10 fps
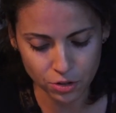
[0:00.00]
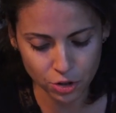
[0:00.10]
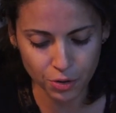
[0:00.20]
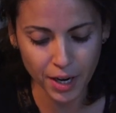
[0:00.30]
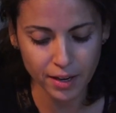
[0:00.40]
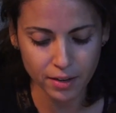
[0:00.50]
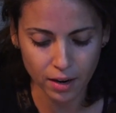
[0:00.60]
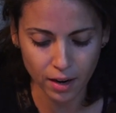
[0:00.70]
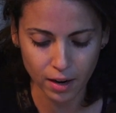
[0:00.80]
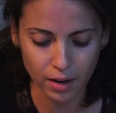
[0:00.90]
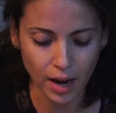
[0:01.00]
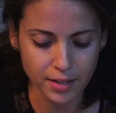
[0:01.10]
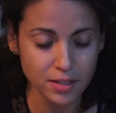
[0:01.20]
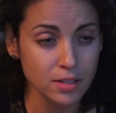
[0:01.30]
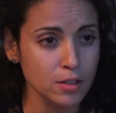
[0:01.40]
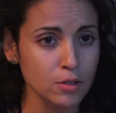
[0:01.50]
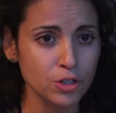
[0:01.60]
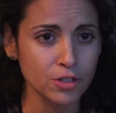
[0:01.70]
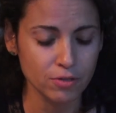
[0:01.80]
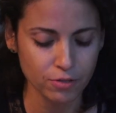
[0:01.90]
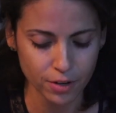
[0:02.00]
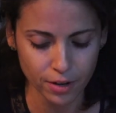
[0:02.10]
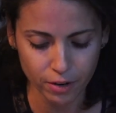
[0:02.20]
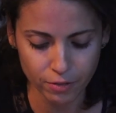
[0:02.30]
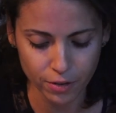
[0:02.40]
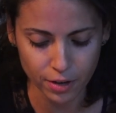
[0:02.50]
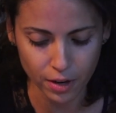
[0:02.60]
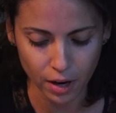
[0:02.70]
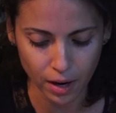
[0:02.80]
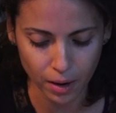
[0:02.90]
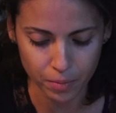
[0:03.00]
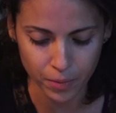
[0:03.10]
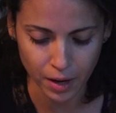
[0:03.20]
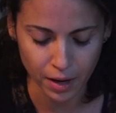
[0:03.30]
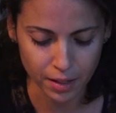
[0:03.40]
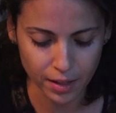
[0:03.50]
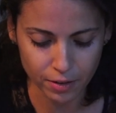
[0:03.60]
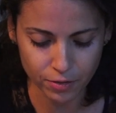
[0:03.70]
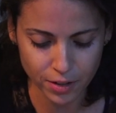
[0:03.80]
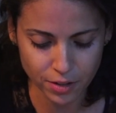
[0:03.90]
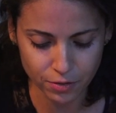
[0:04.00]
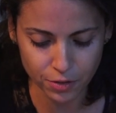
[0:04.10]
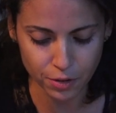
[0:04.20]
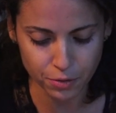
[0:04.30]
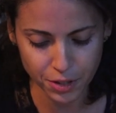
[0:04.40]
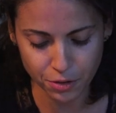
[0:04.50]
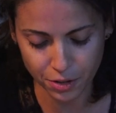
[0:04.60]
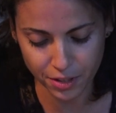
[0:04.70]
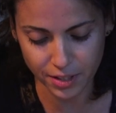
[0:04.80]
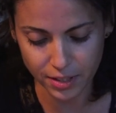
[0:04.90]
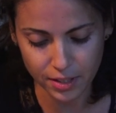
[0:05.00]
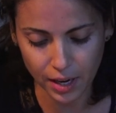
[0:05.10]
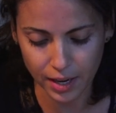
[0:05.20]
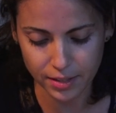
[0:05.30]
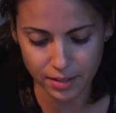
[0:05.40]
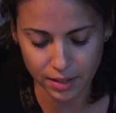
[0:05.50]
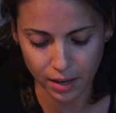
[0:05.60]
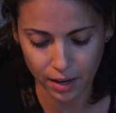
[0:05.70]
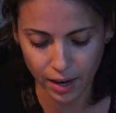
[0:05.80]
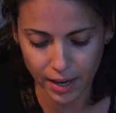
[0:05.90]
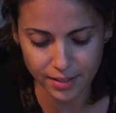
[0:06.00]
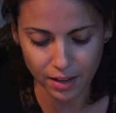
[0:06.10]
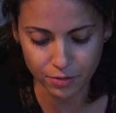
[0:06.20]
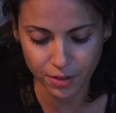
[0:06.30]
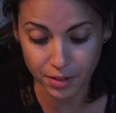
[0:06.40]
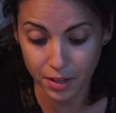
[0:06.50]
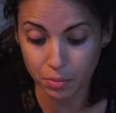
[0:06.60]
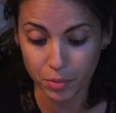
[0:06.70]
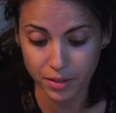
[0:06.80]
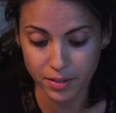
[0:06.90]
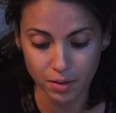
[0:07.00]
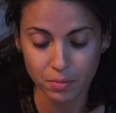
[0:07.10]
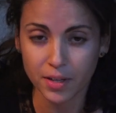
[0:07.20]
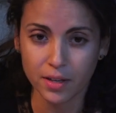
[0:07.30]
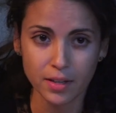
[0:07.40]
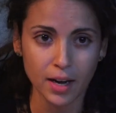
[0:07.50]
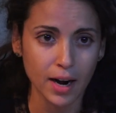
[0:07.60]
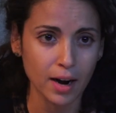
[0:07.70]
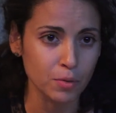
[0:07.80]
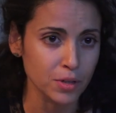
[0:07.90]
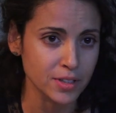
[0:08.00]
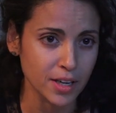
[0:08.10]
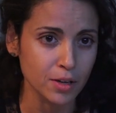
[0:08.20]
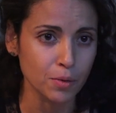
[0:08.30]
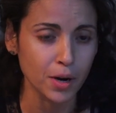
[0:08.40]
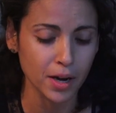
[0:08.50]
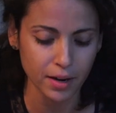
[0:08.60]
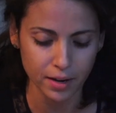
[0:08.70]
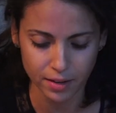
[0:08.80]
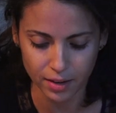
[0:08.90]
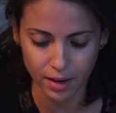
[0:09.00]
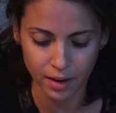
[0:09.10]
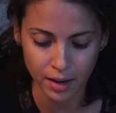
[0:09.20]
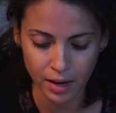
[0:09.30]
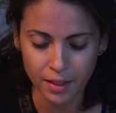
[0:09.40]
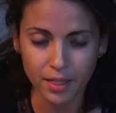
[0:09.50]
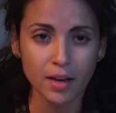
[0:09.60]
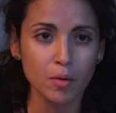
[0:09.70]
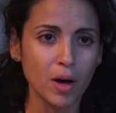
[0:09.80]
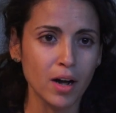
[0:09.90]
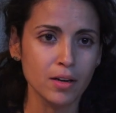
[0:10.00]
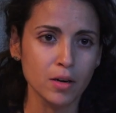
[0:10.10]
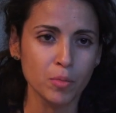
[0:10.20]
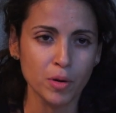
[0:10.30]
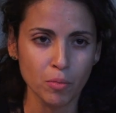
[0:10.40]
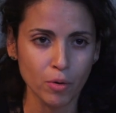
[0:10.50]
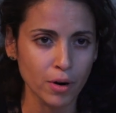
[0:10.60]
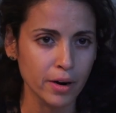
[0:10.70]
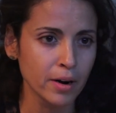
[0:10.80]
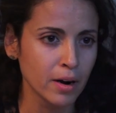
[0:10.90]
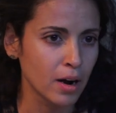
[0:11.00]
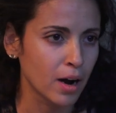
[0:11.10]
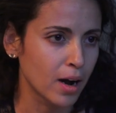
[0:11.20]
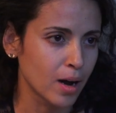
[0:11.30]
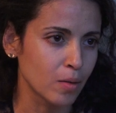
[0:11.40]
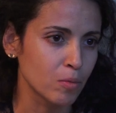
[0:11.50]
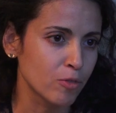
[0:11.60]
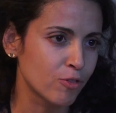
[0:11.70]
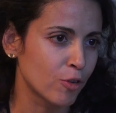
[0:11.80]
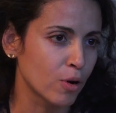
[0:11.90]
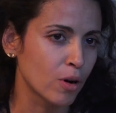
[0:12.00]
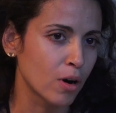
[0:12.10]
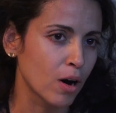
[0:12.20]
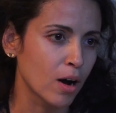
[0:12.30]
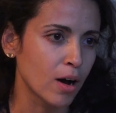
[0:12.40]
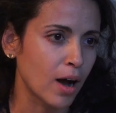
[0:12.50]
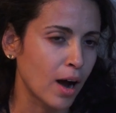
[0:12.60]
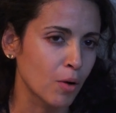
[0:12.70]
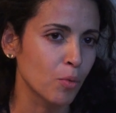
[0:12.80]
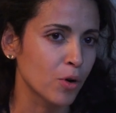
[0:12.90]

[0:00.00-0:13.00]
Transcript: trade as a solution for their fossil fuel resources has definitely been something that I will take away and think about a little bit more for our